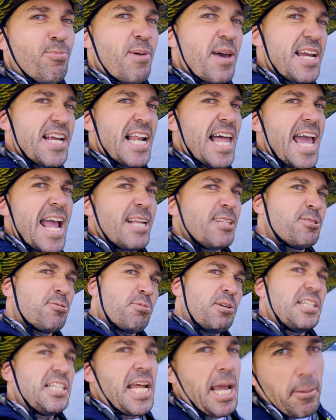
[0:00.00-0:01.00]
Milan's
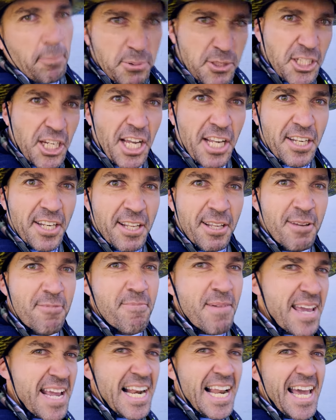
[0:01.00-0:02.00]
Redemption.
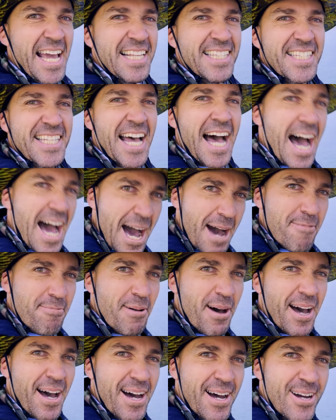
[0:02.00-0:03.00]
Milan's
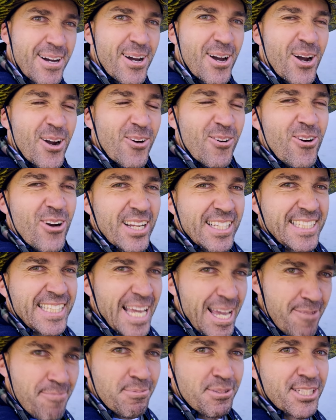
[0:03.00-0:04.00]
Harbour
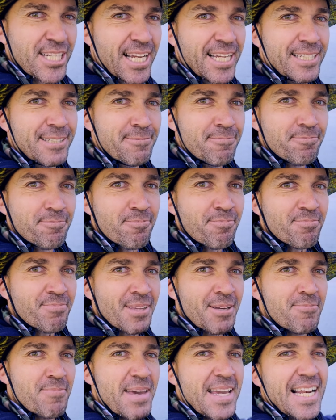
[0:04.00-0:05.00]
Redemption.
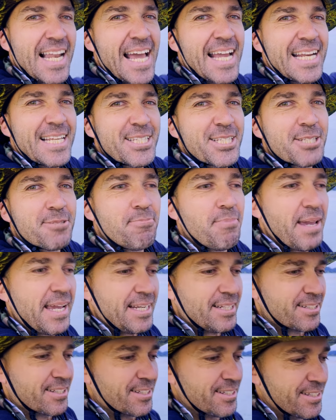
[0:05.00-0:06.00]
Milan has
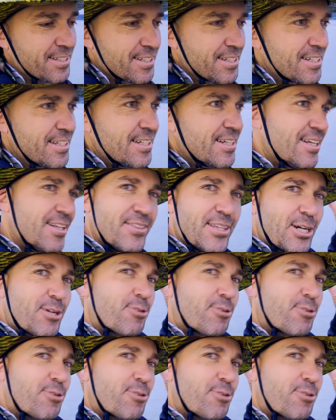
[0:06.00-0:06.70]
spent the